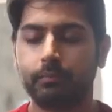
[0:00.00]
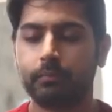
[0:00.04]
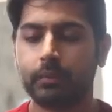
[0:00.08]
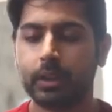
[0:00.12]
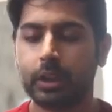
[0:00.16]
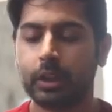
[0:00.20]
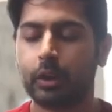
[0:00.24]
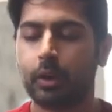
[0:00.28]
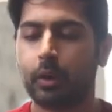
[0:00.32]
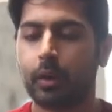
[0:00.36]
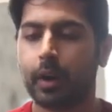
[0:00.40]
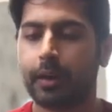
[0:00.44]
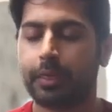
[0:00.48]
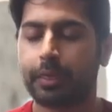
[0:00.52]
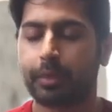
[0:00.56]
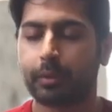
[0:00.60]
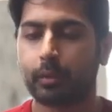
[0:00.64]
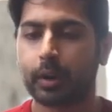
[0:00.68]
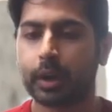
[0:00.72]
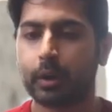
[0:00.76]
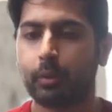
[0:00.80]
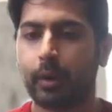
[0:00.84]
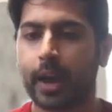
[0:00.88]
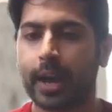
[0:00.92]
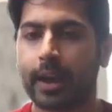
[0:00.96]
a
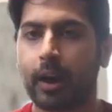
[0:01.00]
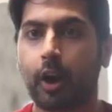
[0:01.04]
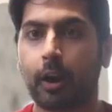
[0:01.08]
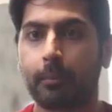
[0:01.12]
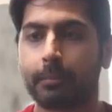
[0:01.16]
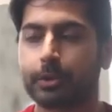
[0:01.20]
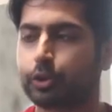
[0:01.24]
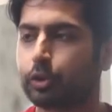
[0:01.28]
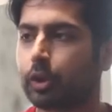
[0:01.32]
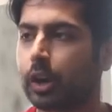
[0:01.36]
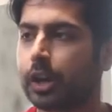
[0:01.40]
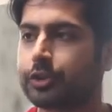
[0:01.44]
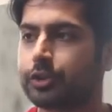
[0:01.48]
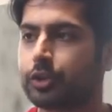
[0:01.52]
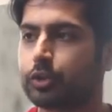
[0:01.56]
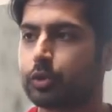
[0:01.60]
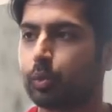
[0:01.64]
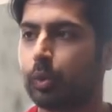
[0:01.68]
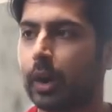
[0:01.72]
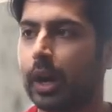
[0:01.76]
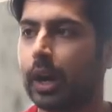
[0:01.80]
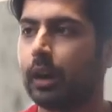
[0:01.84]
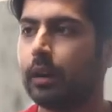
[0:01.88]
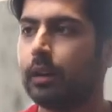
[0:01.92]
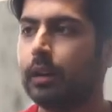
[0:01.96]
3-way arbitrage as
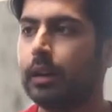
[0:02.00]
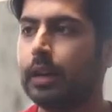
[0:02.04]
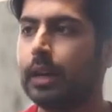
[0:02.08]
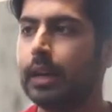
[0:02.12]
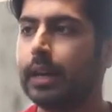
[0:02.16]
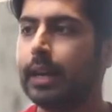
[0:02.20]
well.